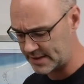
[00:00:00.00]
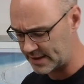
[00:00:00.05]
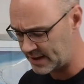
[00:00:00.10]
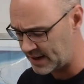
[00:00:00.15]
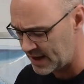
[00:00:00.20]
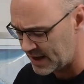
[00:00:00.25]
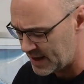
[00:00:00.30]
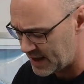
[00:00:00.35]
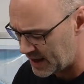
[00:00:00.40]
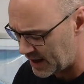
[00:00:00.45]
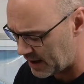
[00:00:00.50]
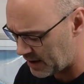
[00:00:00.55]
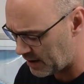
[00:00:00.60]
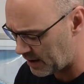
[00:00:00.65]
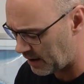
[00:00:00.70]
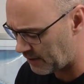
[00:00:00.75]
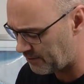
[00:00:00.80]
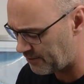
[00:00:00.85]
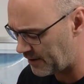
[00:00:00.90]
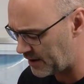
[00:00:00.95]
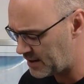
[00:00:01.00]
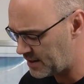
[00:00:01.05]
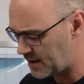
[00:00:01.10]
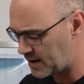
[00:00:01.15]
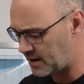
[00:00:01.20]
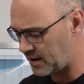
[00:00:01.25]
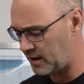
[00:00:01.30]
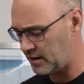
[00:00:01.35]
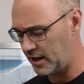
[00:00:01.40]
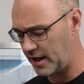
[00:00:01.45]
And I find
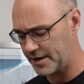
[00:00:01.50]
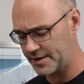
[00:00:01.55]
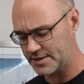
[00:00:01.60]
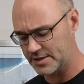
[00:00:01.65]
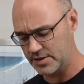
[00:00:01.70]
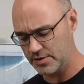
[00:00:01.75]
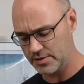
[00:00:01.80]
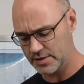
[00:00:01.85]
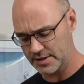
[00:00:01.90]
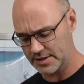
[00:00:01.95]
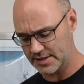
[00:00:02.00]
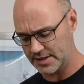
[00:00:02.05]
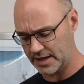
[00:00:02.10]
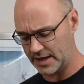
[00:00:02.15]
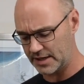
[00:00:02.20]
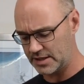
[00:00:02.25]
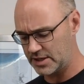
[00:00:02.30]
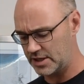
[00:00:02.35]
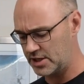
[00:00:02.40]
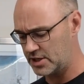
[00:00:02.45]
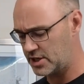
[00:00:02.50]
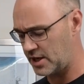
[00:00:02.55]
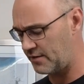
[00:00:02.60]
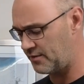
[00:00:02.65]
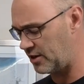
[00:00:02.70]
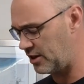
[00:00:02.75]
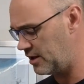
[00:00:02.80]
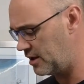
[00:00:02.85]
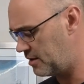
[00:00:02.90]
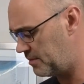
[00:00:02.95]
that a lot of students that I teach have
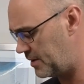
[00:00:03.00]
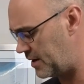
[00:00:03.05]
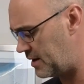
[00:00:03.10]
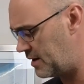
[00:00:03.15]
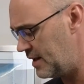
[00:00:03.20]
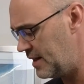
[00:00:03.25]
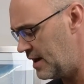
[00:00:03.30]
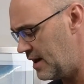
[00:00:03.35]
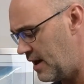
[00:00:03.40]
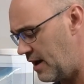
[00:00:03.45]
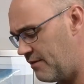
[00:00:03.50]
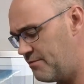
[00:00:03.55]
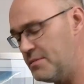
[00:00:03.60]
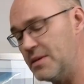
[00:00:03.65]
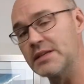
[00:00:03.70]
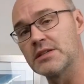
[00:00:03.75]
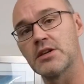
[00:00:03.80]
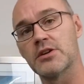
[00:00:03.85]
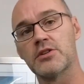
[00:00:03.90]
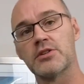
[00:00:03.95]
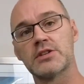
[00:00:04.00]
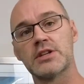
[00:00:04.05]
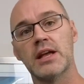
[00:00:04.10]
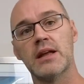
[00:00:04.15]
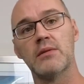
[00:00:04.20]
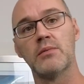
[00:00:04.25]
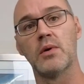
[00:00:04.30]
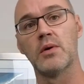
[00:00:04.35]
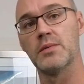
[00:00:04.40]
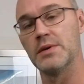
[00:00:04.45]
a little bit of
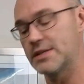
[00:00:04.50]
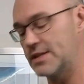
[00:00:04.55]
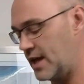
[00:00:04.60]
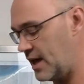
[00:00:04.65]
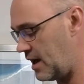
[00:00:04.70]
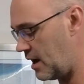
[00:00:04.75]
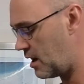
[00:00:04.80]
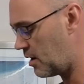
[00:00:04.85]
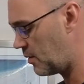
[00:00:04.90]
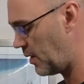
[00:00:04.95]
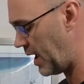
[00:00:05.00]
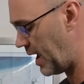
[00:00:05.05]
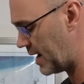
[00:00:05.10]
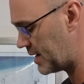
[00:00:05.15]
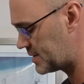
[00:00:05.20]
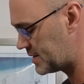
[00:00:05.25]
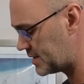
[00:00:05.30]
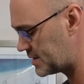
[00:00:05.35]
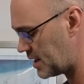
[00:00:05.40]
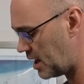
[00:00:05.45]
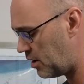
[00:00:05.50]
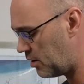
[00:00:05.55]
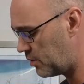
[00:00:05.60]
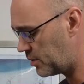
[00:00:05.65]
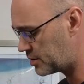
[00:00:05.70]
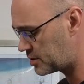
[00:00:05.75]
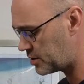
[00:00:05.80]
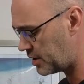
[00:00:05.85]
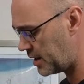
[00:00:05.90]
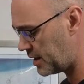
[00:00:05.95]
misunderstanding when we say airway access. All
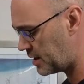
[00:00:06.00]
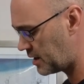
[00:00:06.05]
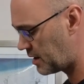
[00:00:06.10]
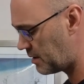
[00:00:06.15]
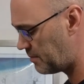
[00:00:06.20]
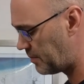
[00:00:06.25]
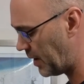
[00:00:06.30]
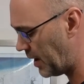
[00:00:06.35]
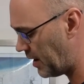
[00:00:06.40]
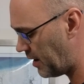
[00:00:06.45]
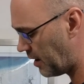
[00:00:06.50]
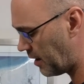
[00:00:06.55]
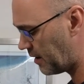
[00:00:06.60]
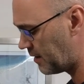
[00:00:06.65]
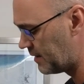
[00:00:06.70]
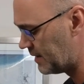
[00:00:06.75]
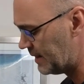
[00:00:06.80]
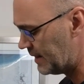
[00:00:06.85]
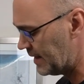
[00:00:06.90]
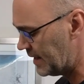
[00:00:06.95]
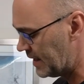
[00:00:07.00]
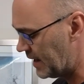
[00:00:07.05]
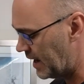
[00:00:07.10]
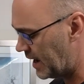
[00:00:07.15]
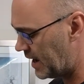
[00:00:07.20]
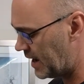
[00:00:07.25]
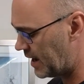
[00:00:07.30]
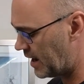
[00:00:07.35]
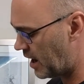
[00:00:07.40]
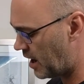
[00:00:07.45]
we're trying to compare
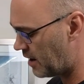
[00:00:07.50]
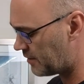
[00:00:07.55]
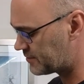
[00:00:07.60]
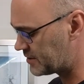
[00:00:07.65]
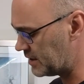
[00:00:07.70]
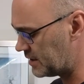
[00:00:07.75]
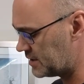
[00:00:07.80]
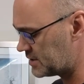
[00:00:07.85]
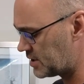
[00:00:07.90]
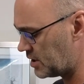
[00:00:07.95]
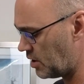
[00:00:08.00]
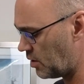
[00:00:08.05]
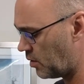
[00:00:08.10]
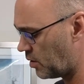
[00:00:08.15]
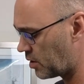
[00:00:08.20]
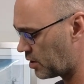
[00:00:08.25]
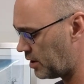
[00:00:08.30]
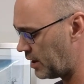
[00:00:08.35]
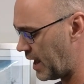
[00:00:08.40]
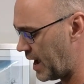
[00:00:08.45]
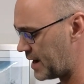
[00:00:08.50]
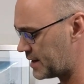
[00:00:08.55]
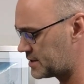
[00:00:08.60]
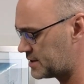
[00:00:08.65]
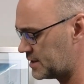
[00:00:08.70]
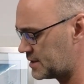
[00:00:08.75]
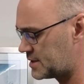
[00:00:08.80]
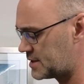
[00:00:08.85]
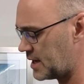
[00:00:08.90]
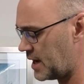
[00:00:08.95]
often is the oral
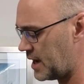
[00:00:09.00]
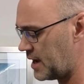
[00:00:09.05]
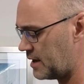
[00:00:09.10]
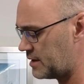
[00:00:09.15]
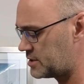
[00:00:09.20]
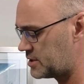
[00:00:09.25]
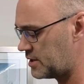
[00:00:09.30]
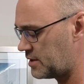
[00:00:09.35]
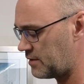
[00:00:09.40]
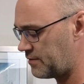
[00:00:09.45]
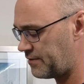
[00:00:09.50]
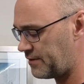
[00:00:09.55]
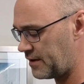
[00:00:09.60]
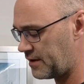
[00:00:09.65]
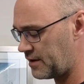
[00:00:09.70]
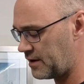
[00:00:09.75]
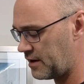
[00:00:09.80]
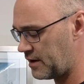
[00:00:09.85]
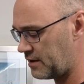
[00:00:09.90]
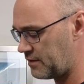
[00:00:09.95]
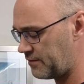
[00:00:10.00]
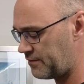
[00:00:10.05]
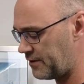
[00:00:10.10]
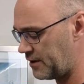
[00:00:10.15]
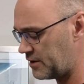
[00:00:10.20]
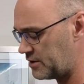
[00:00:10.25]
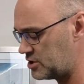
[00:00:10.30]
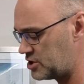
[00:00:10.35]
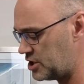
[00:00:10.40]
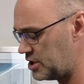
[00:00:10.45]
access to the
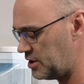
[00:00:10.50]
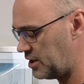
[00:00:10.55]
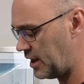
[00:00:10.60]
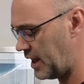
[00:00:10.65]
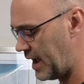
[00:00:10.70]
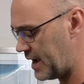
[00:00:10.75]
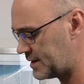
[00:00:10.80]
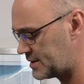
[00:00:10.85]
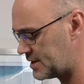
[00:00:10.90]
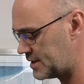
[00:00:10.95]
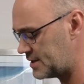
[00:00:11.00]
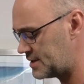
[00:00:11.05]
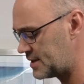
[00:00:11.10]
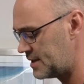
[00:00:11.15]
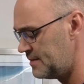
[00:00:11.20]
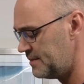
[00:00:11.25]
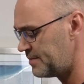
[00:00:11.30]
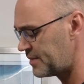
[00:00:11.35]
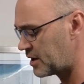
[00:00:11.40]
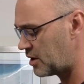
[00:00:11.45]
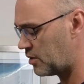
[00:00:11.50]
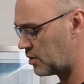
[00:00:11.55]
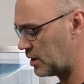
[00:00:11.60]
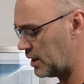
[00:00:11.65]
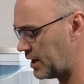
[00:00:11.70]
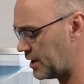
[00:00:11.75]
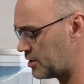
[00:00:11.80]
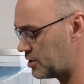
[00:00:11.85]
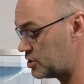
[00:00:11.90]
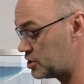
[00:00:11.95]
pharyngeal axis or
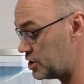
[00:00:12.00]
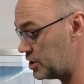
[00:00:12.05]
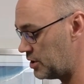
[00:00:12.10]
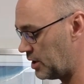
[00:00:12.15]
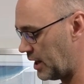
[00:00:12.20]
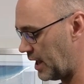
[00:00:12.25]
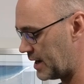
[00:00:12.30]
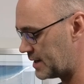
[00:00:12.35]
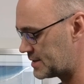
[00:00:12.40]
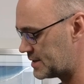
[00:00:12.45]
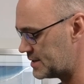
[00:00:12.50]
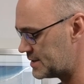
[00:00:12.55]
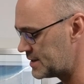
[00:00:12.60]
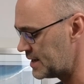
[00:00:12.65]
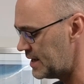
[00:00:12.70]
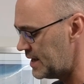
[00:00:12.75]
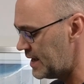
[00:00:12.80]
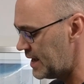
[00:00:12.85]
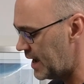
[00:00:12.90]
laryngeal axis.